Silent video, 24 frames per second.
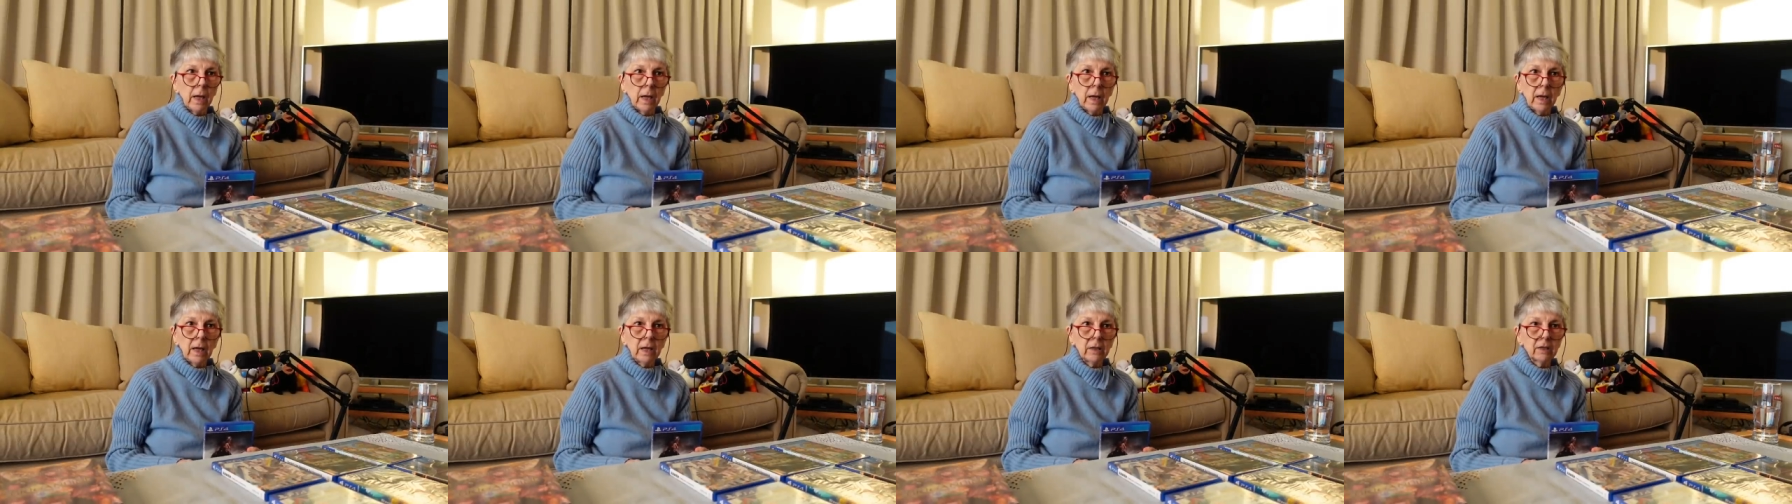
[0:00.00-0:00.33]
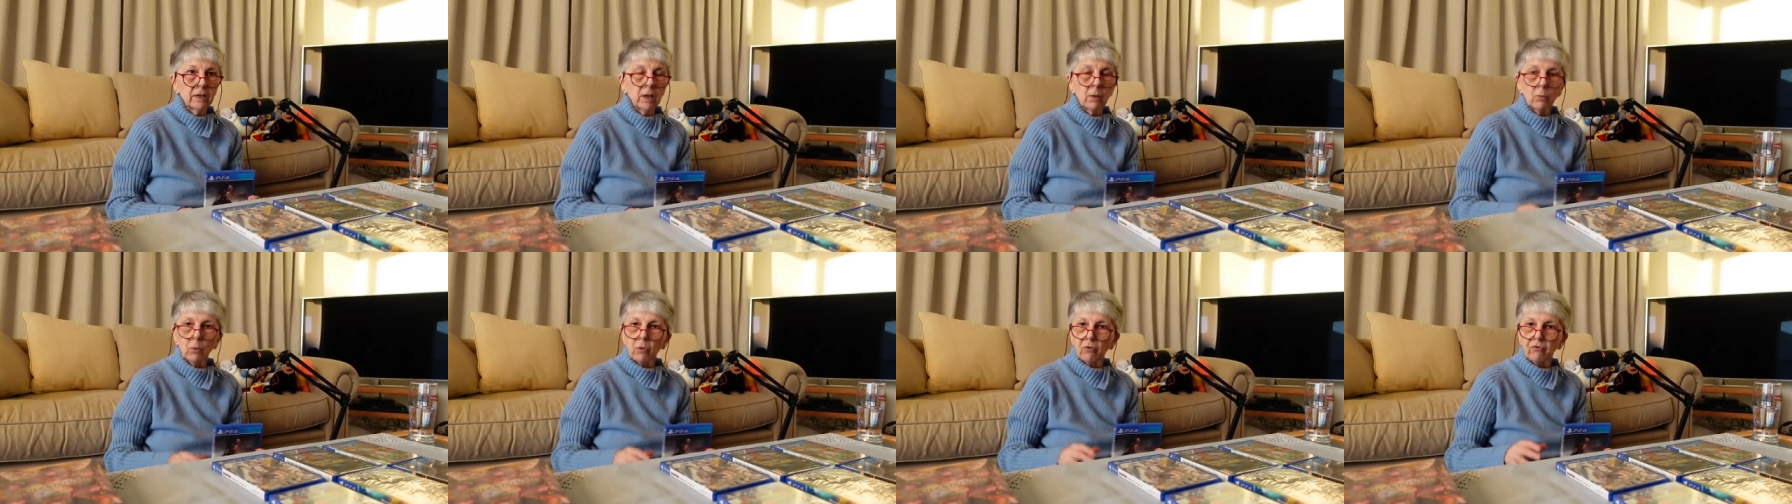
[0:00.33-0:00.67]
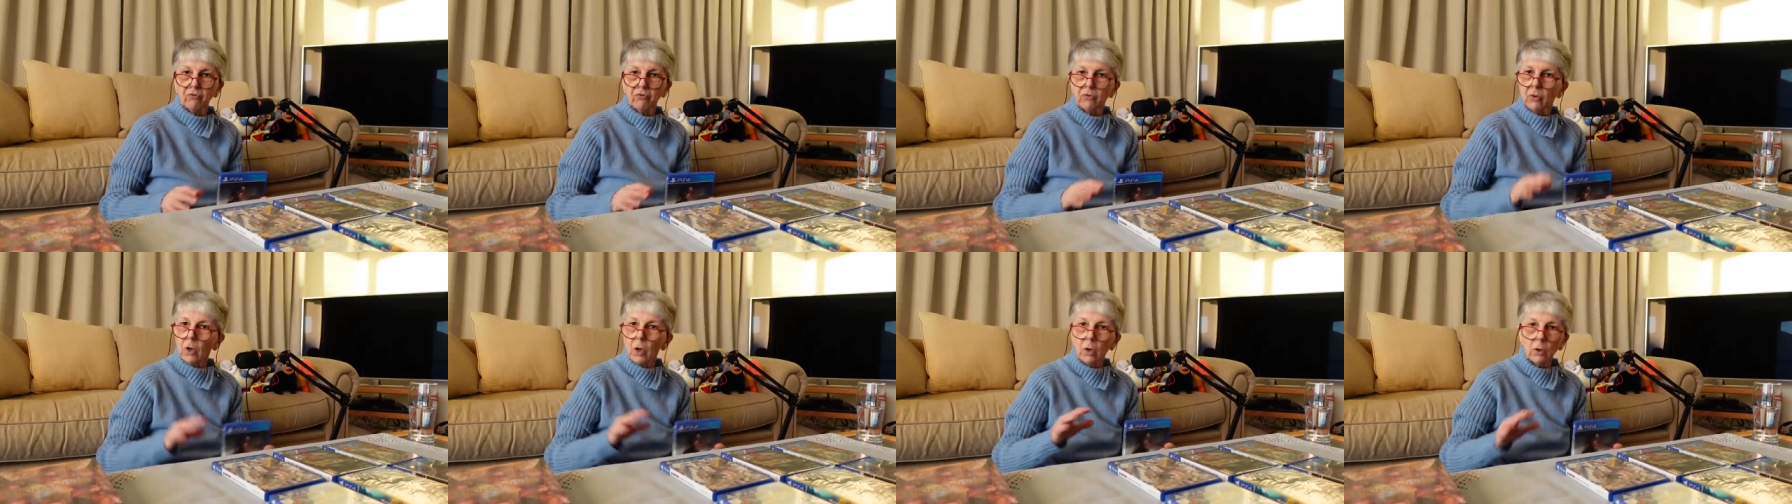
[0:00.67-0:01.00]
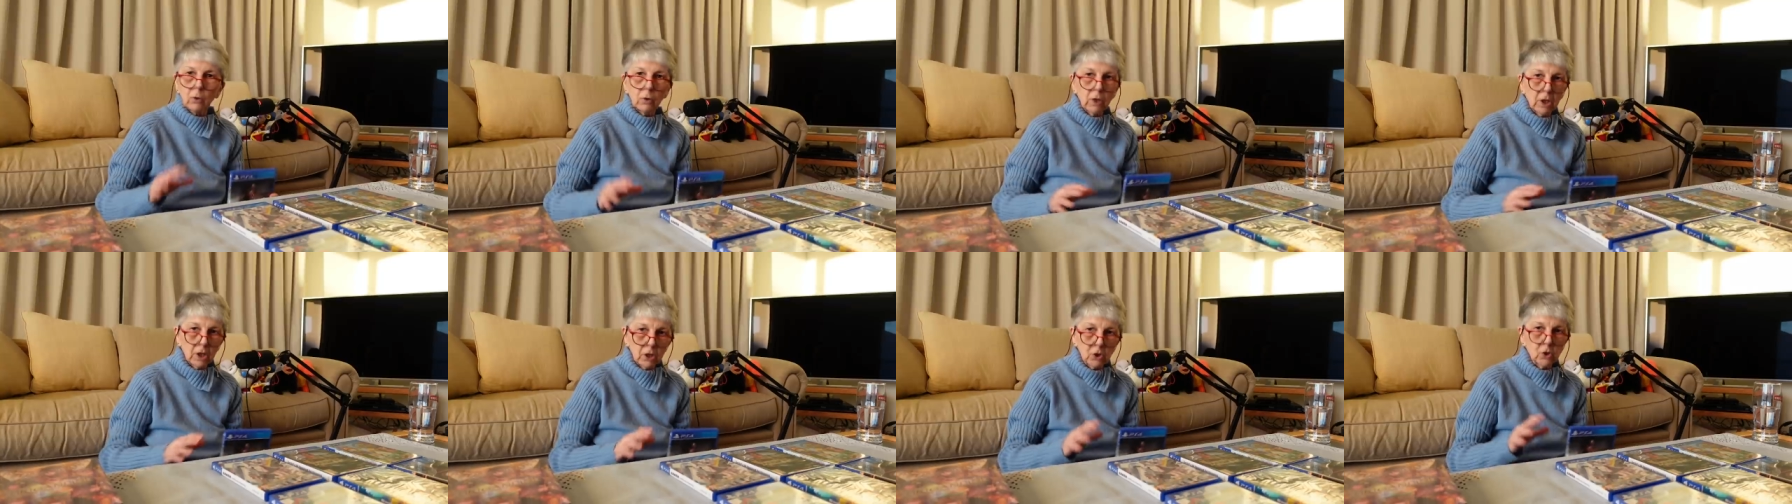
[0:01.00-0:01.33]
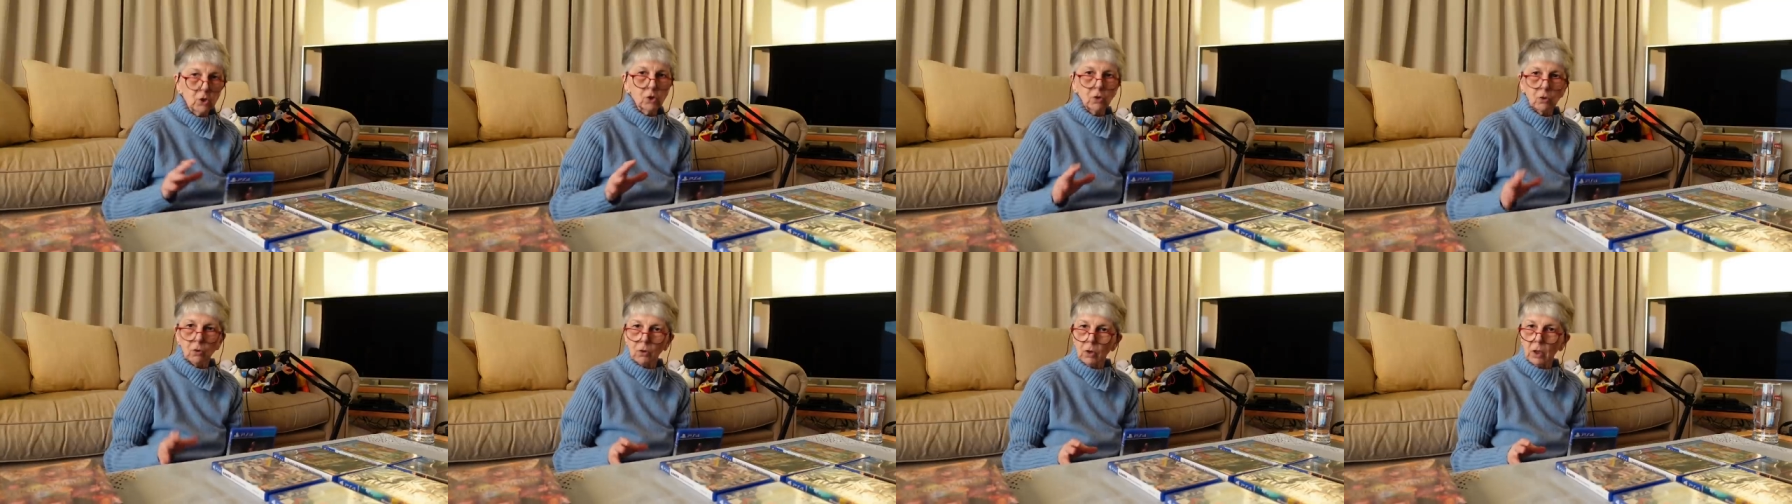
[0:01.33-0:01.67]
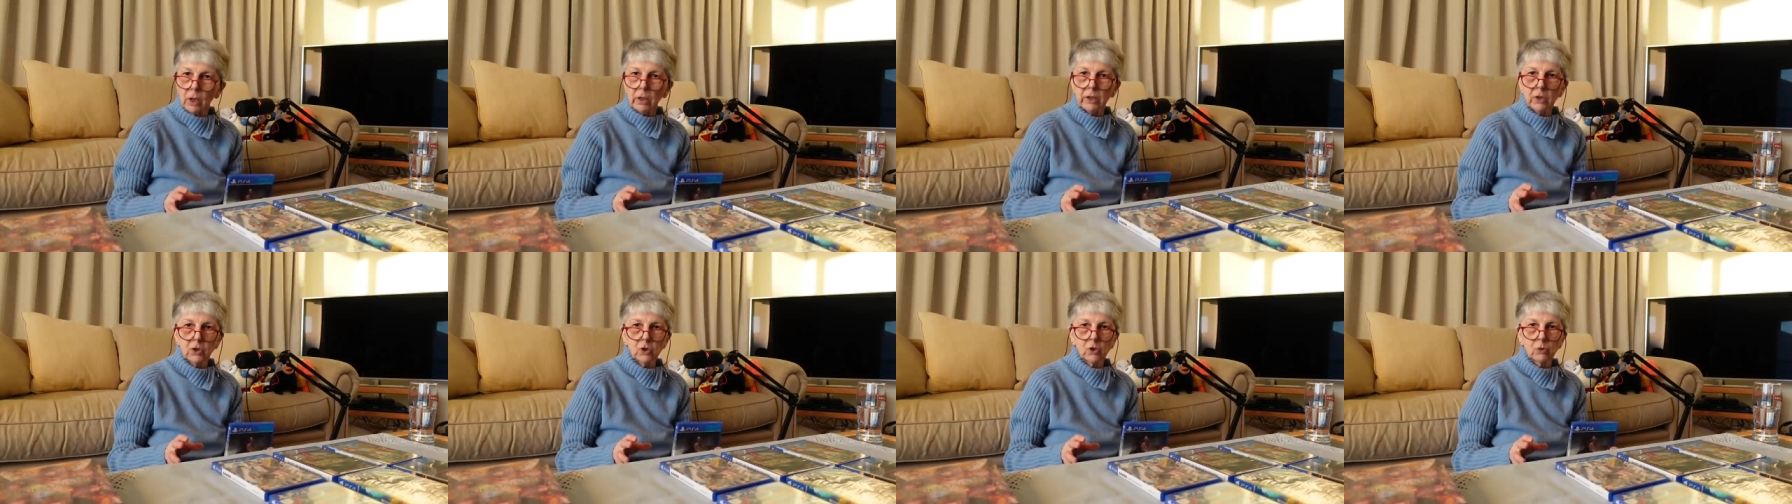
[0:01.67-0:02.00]
and there was no hitch or
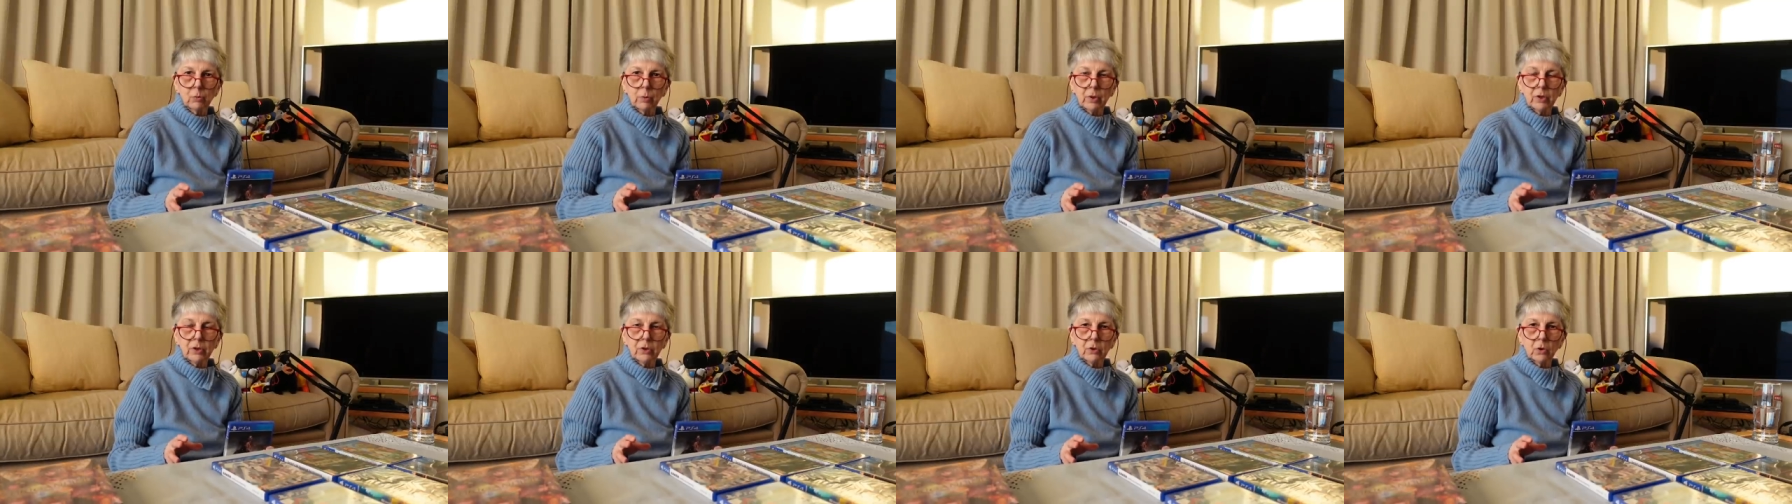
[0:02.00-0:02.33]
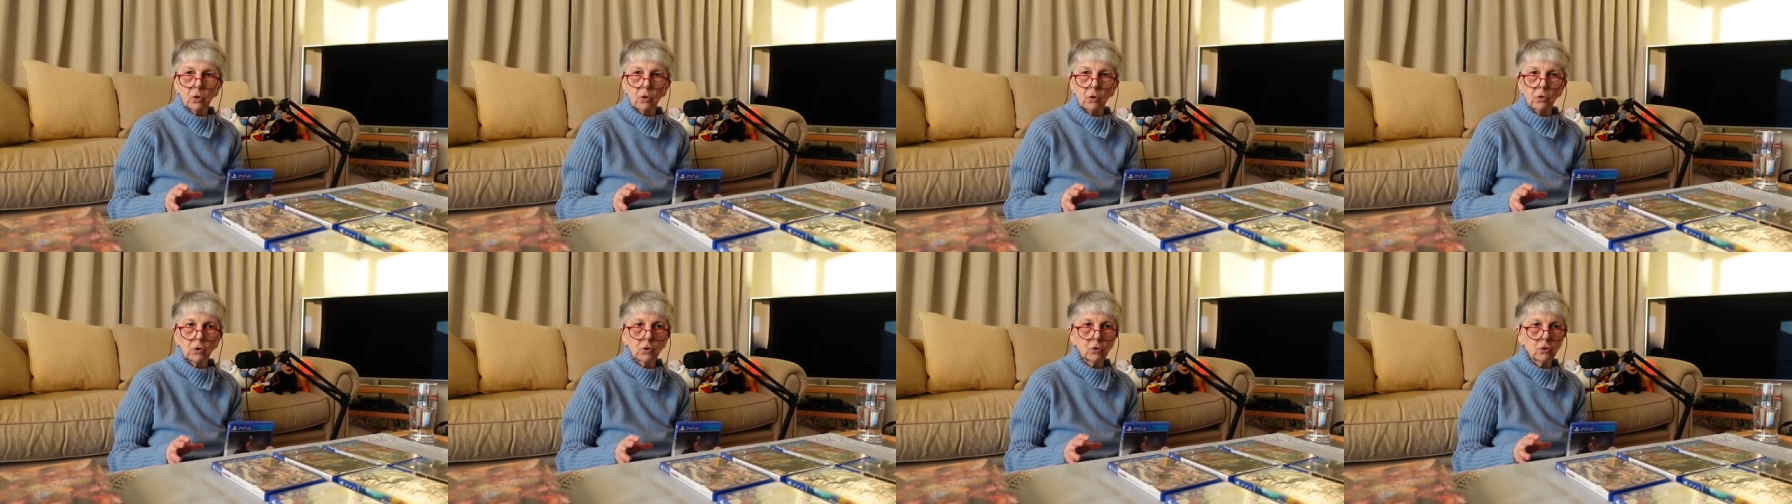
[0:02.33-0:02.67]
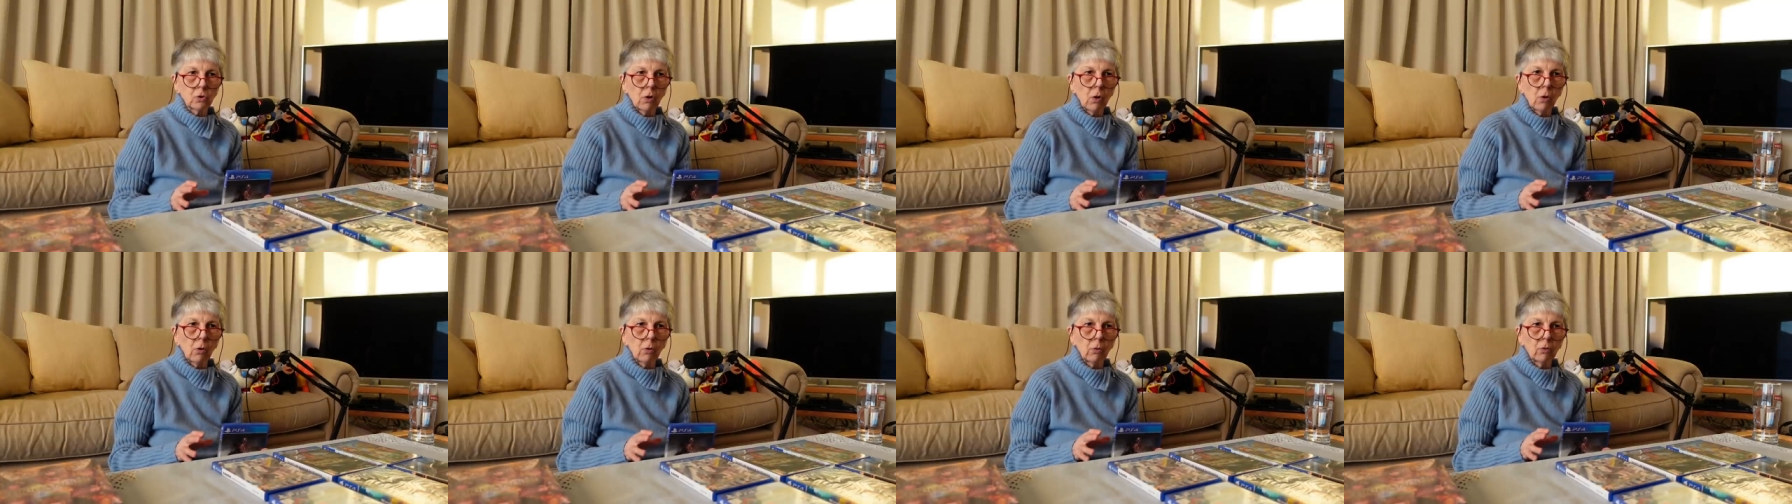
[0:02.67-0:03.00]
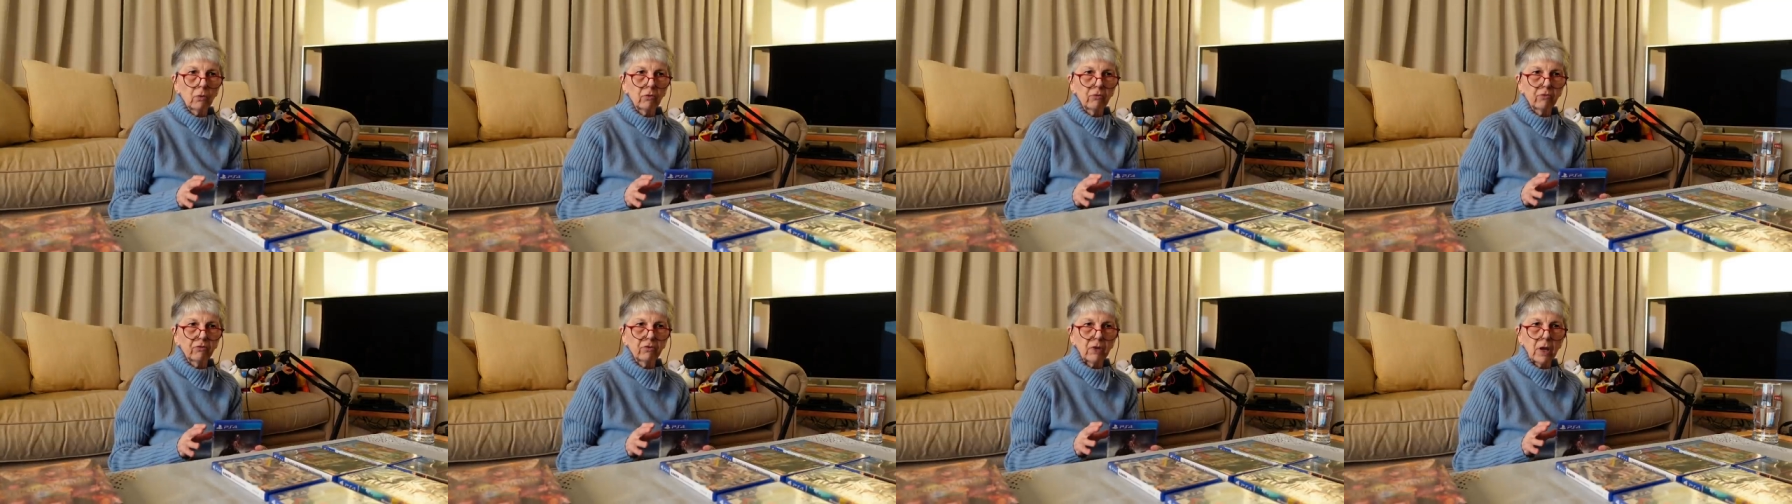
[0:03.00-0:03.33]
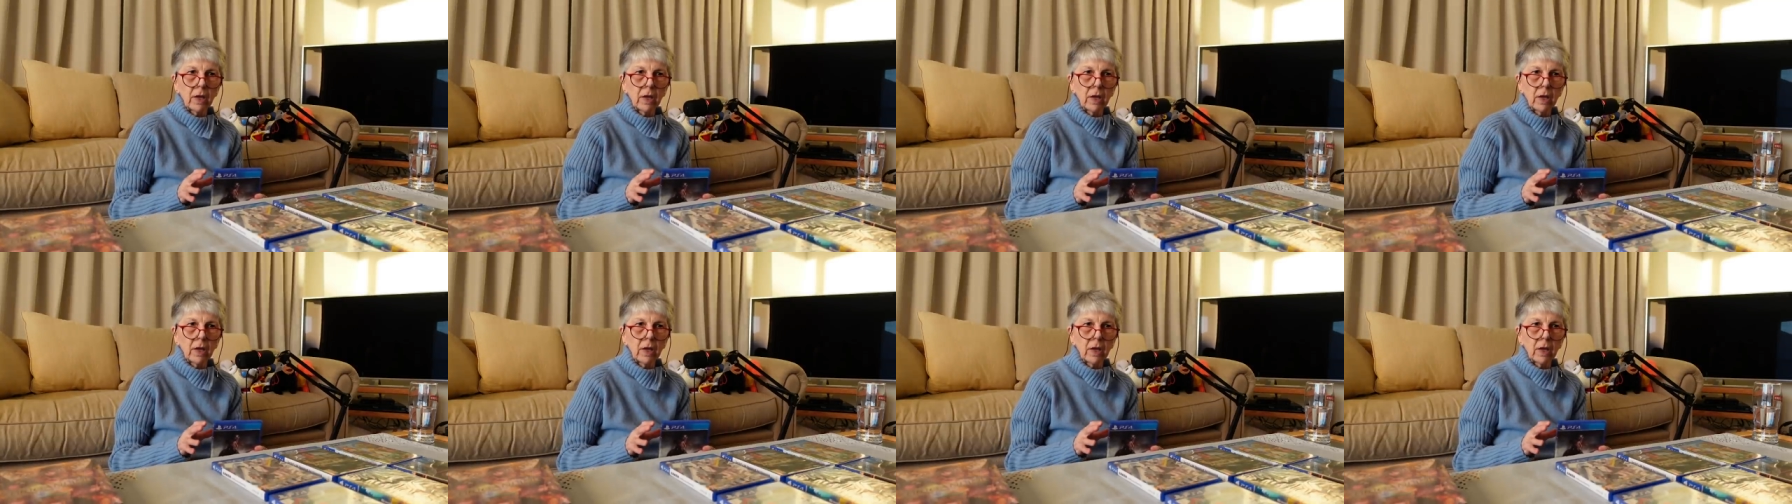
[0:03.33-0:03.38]
glitch with the controls,